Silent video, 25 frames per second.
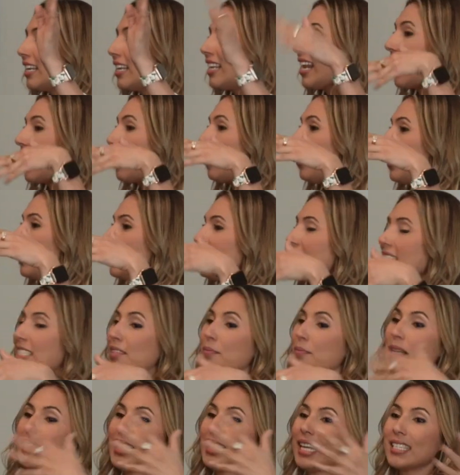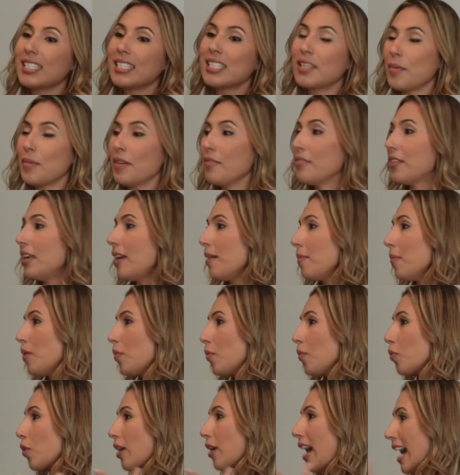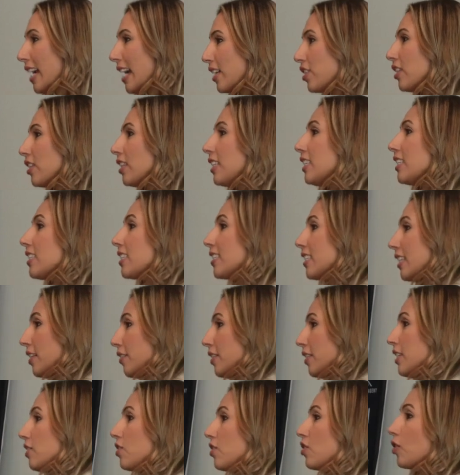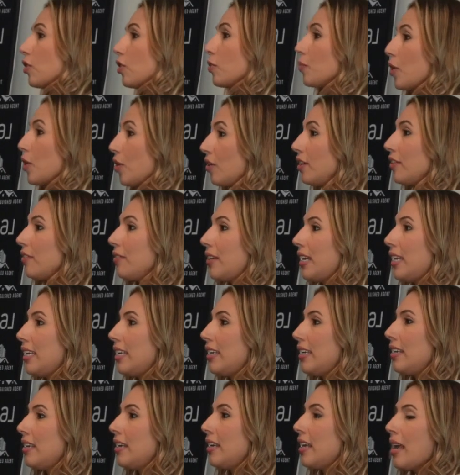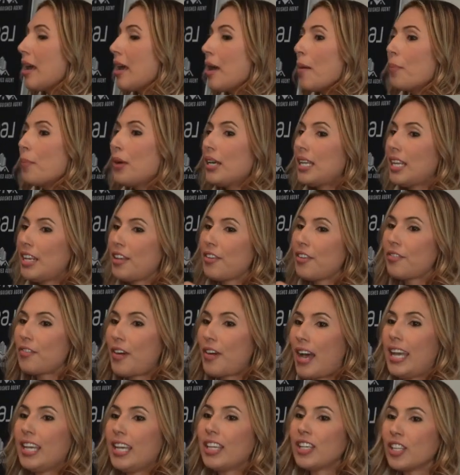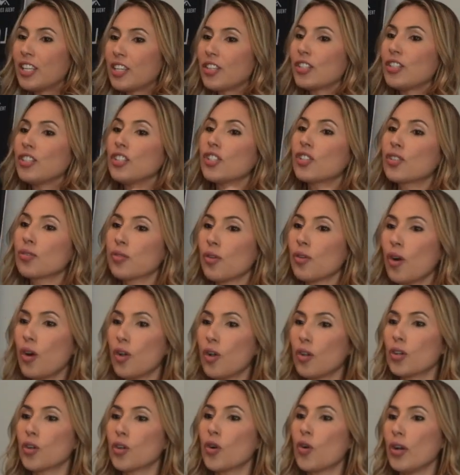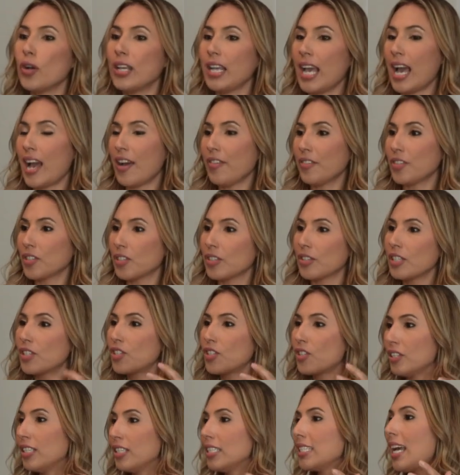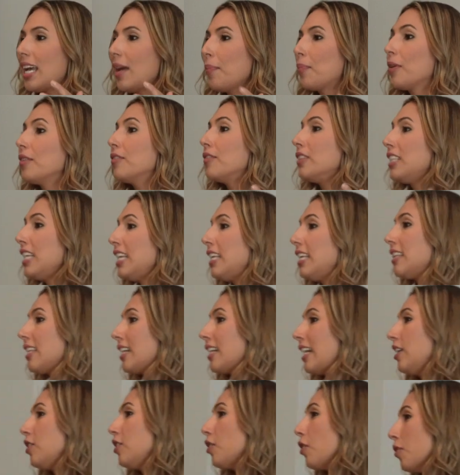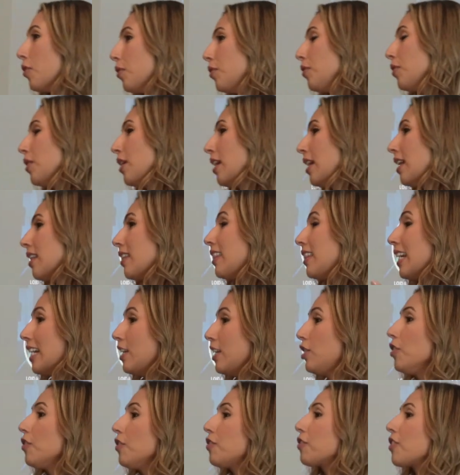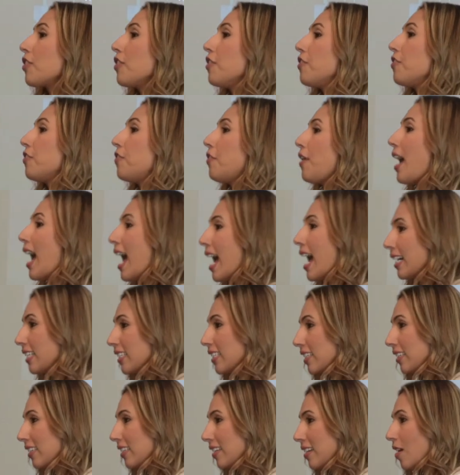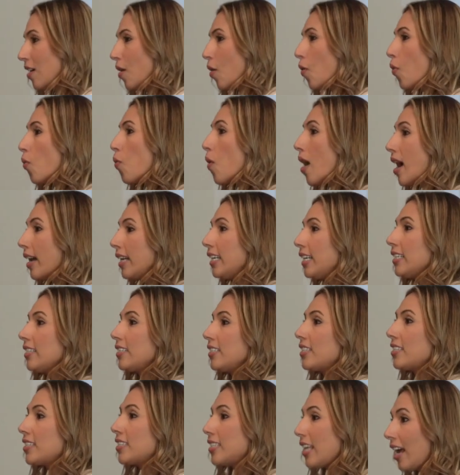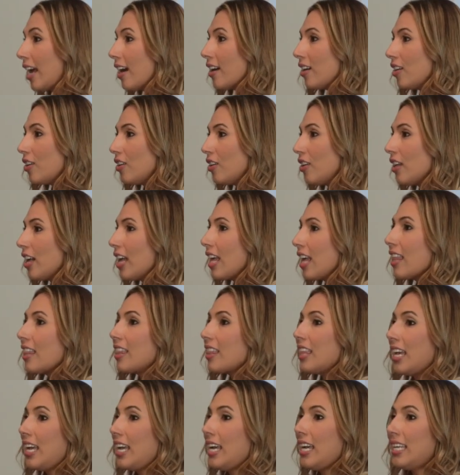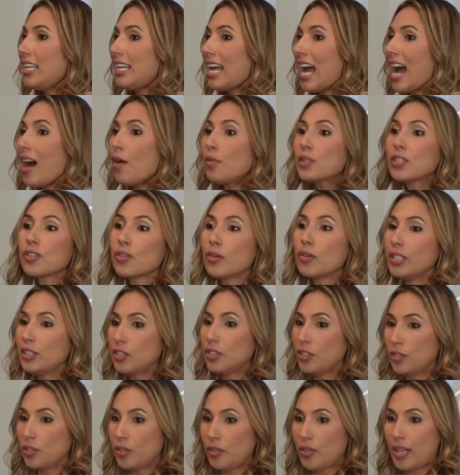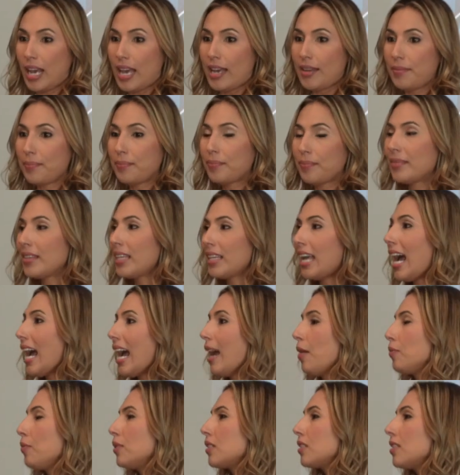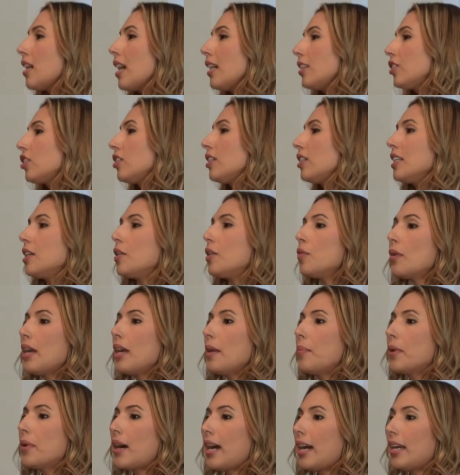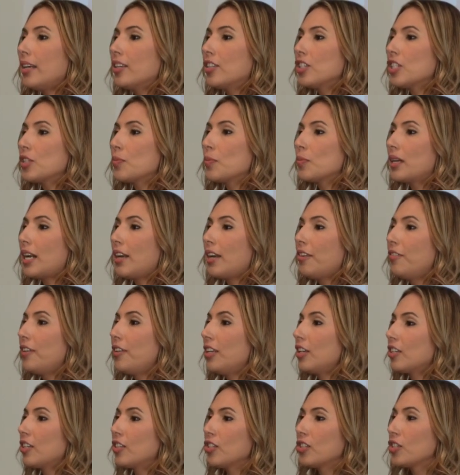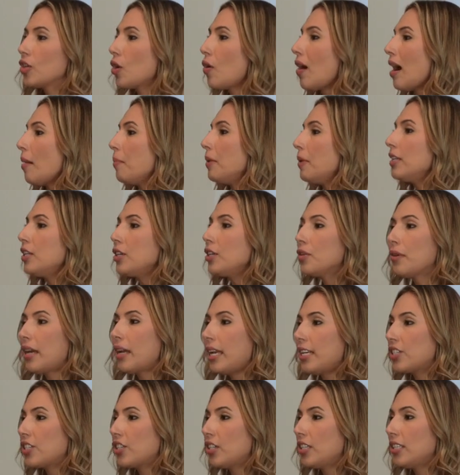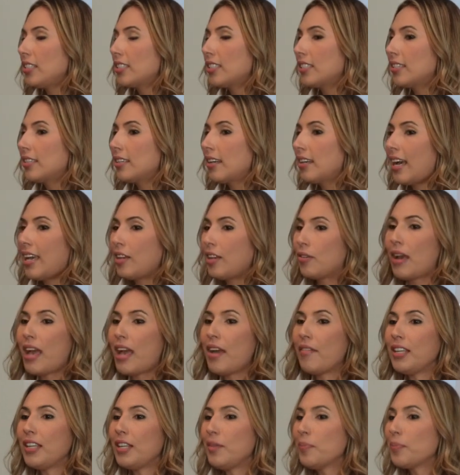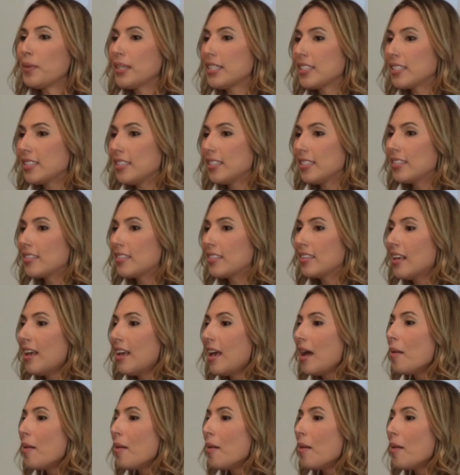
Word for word: Now, it doesn't mean that some of them were actually serious or motivated, but if I could control going after a certain type of lead that I know that I knew for a fact wanted to sell, then I was going to do that. I was not turning away buyers, but I figured, you know, I'm a new agent. I don't have any business.